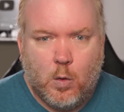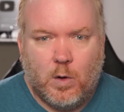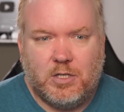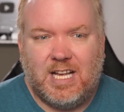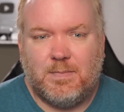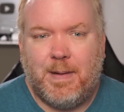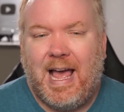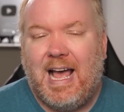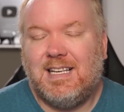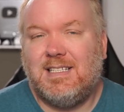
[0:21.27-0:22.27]
which has
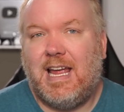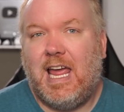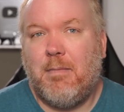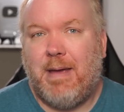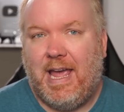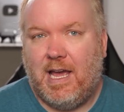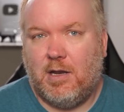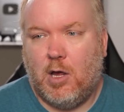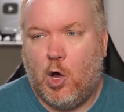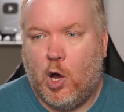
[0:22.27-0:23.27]
passed a
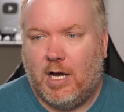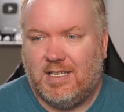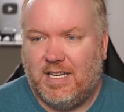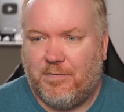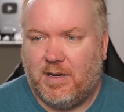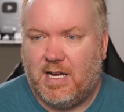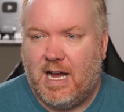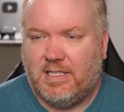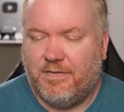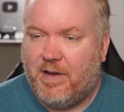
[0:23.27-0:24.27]
ban on different
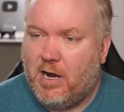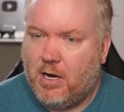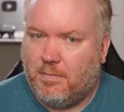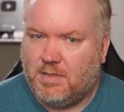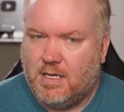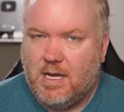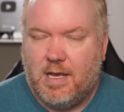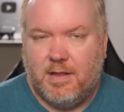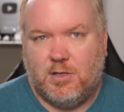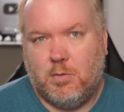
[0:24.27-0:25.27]
kinds of firearms.
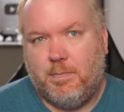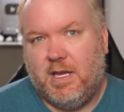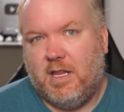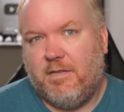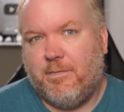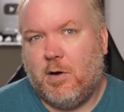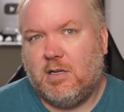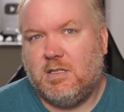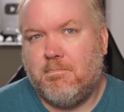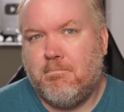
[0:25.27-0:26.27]
This would be the
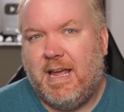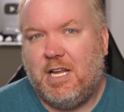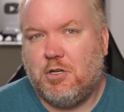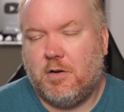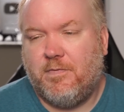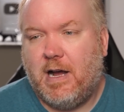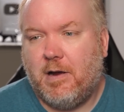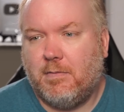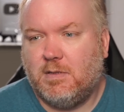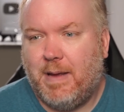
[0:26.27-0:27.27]
first major
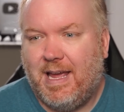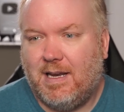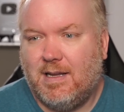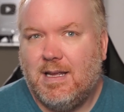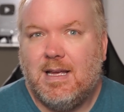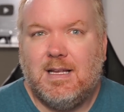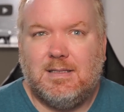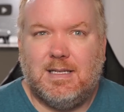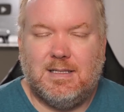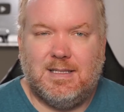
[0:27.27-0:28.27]
firearms ban
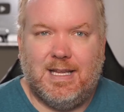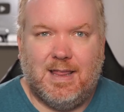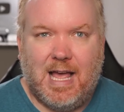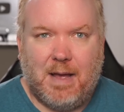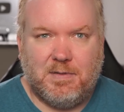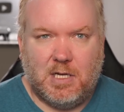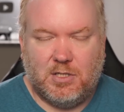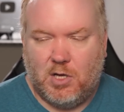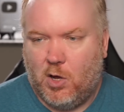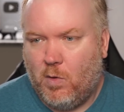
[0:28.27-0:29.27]
since the lapsed
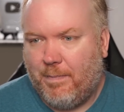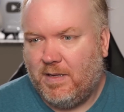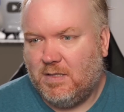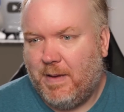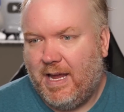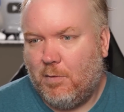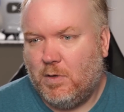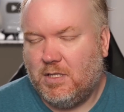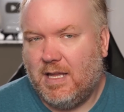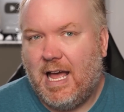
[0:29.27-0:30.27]
assault weapons
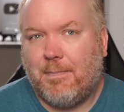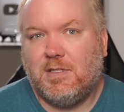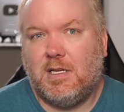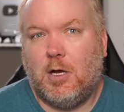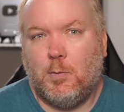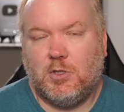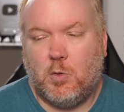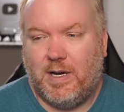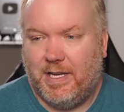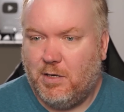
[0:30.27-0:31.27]
ban, which lapsed almost
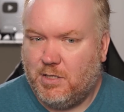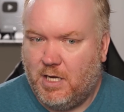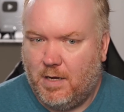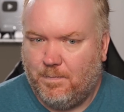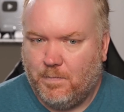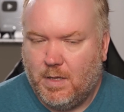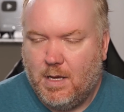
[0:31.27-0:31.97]
20 years ago.